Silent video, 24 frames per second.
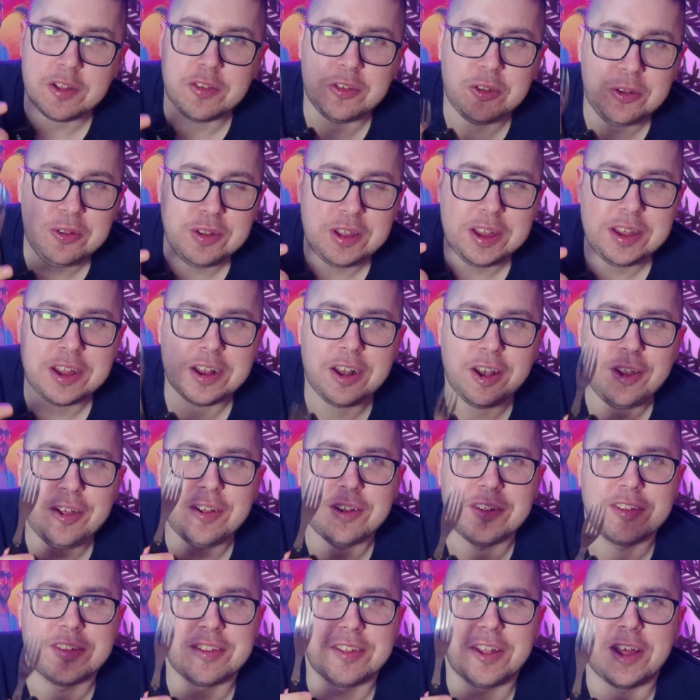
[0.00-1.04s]
Do they
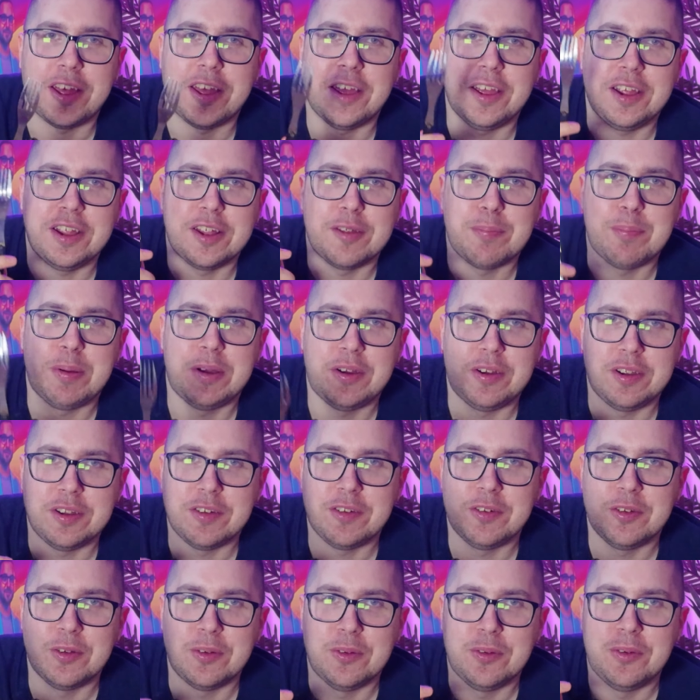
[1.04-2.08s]
class that as part
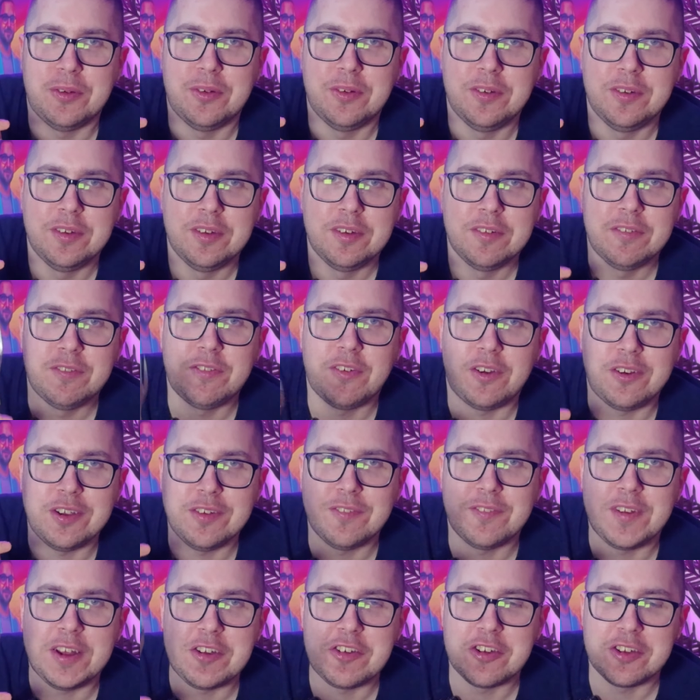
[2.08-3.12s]
of your
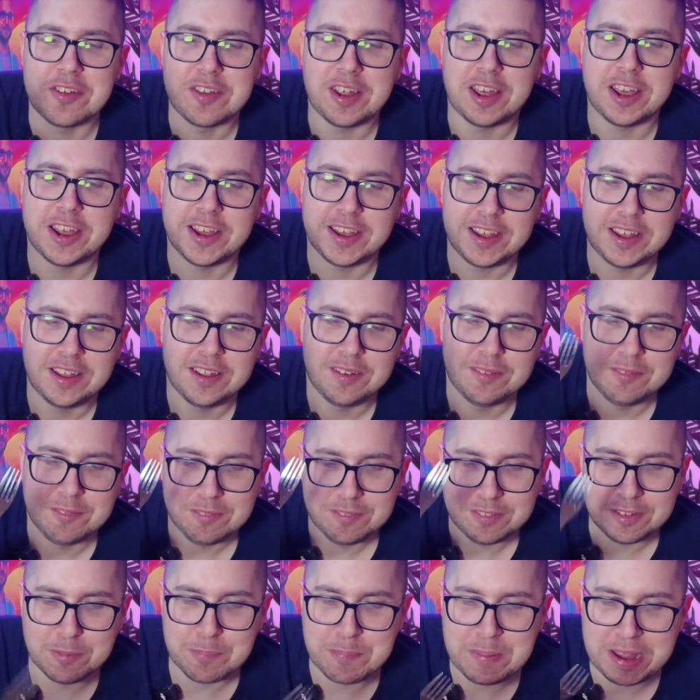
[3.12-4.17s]
5 veg a day,
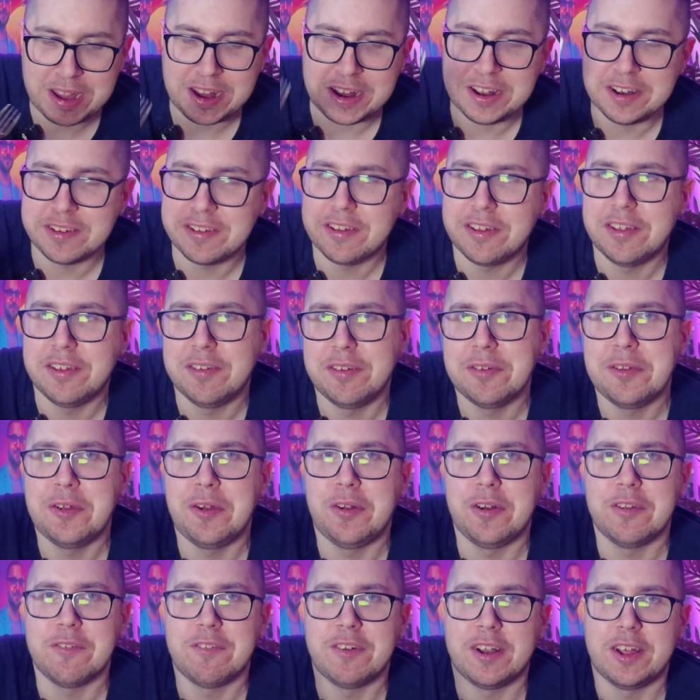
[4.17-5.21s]
the battered
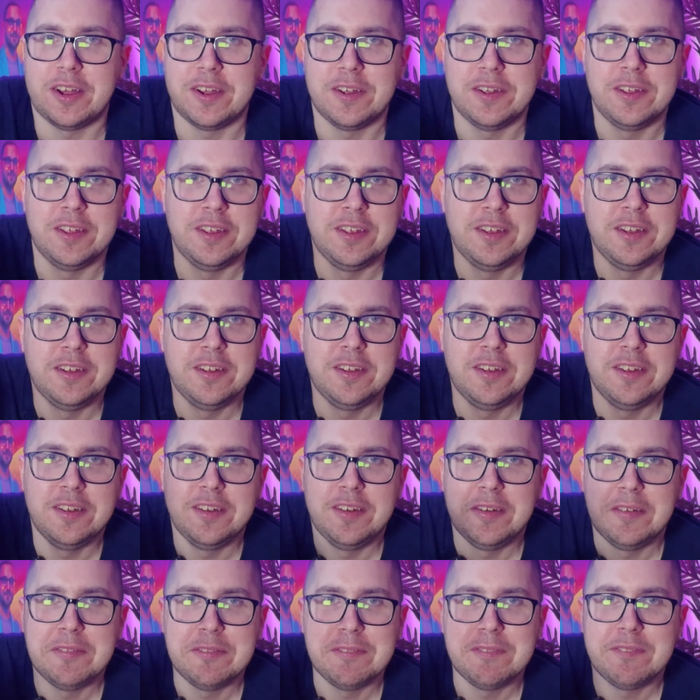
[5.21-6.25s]
cauliflower?
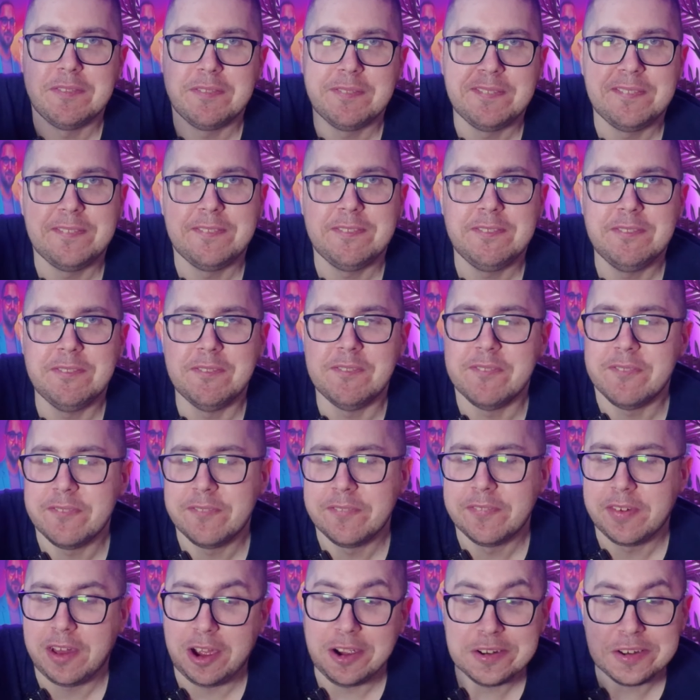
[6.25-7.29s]
I
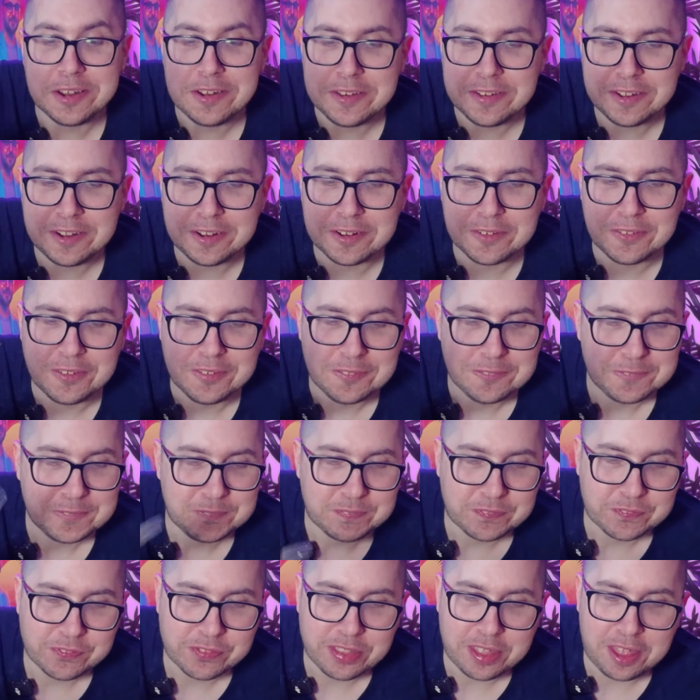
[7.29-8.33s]
don't know.
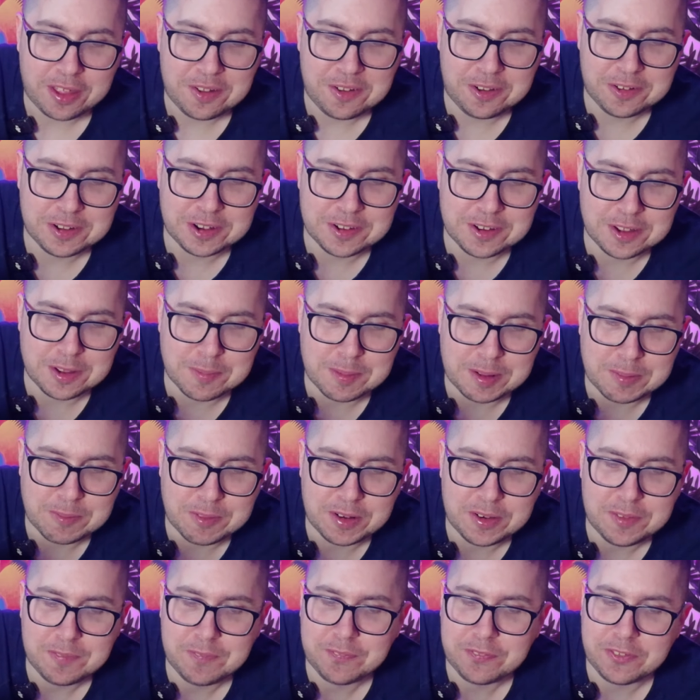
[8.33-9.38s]
I don't know that
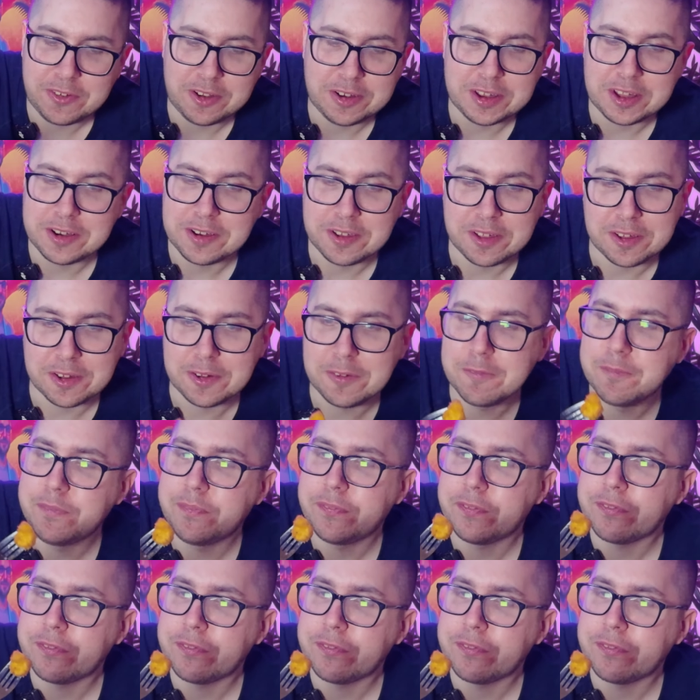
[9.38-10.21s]
one. I don't know.